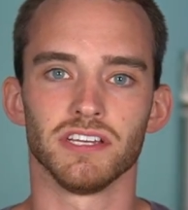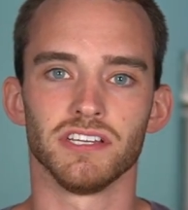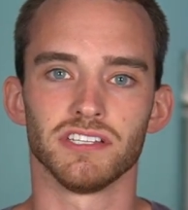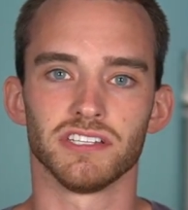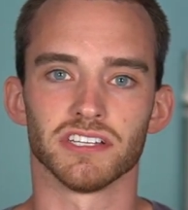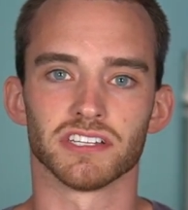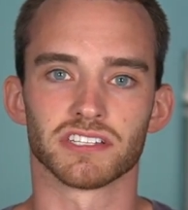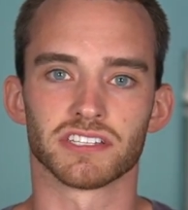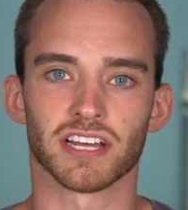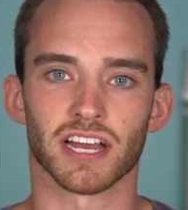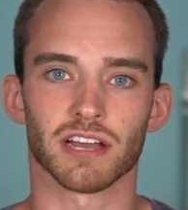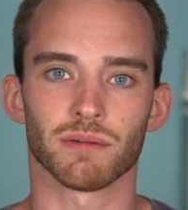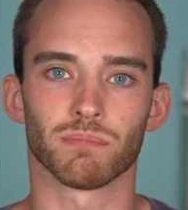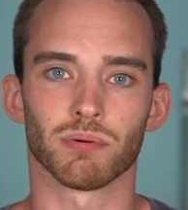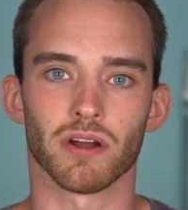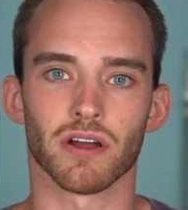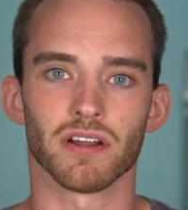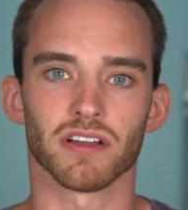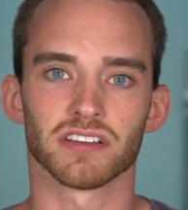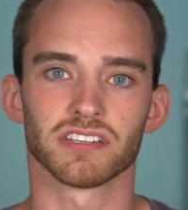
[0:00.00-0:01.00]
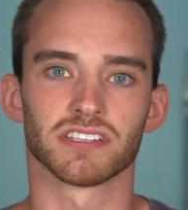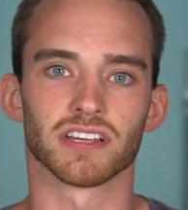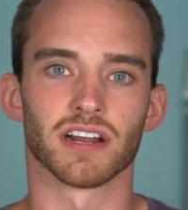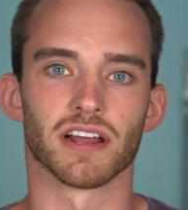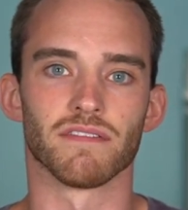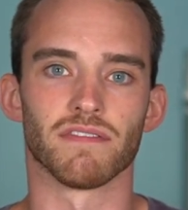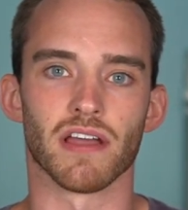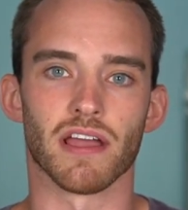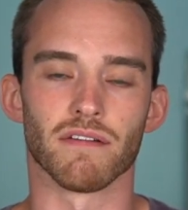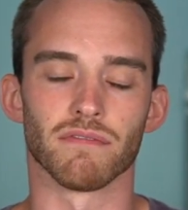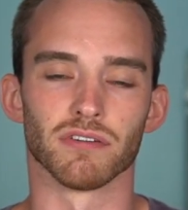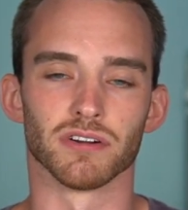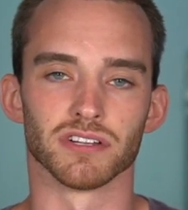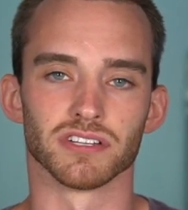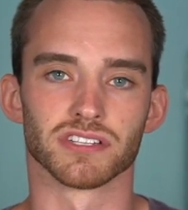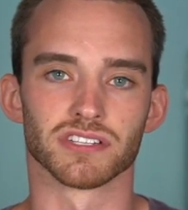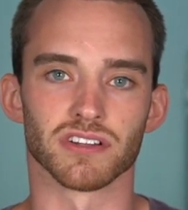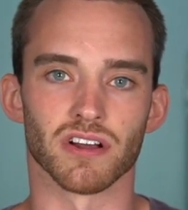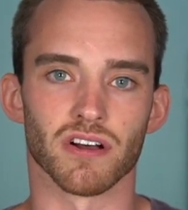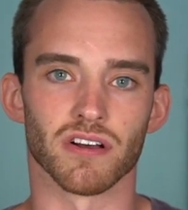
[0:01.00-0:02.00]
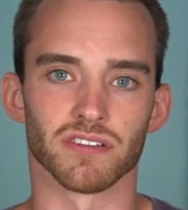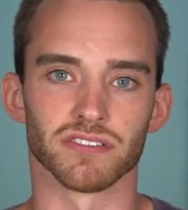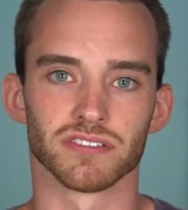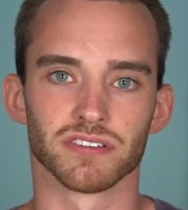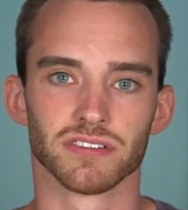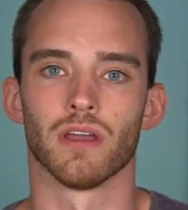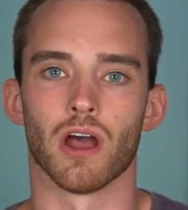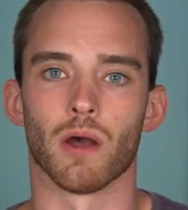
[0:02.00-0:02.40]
easiest tech products that I've ever installed.